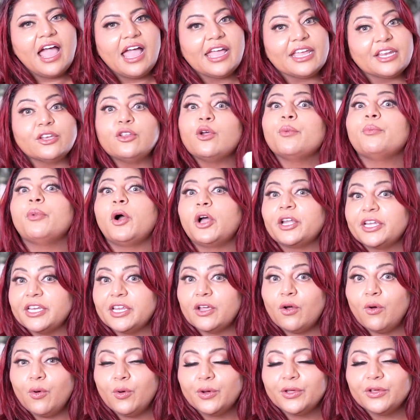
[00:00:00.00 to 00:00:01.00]
in your
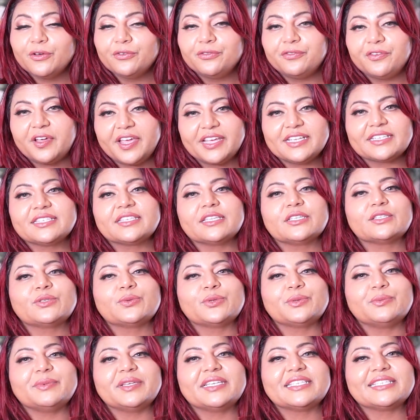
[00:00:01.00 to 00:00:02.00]
body or your face, this
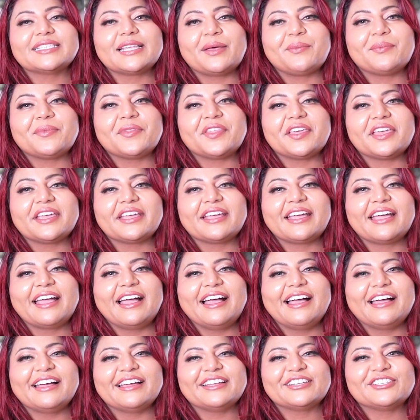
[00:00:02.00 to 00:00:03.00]
would be something
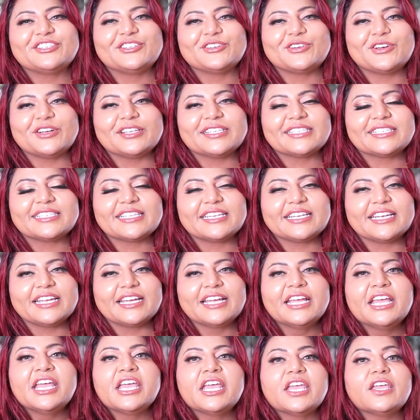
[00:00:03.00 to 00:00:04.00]
uh, to
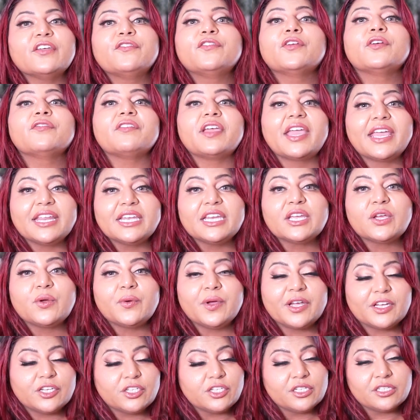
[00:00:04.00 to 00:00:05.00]
consider. If you have any
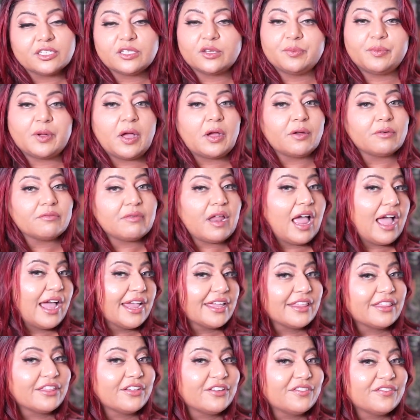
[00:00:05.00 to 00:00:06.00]
questions about
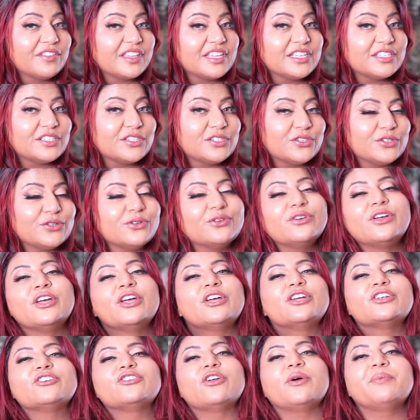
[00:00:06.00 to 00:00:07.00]
either of these two,
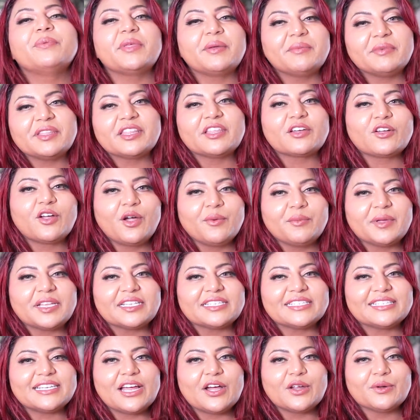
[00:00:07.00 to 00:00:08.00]
drop them in the
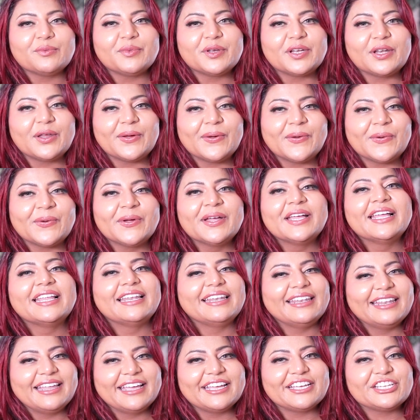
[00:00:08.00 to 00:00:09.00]
comments down below.
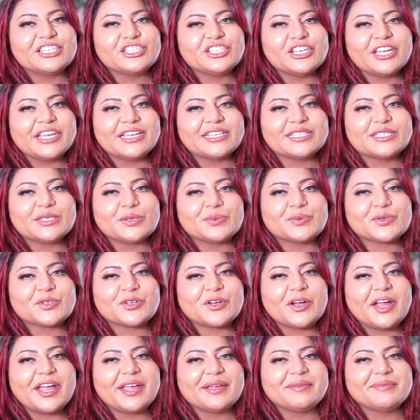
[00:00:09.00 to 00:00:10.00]
Like, share, and
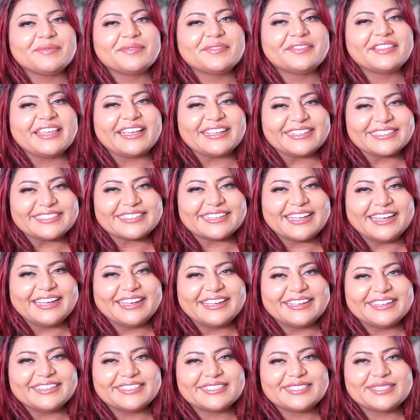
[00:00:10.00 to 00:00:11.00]
subscribe. Thanks,
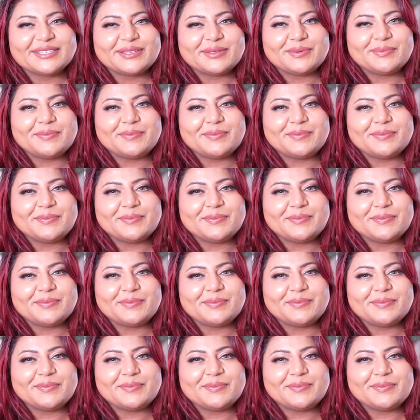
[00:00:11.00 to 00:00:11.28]
guys.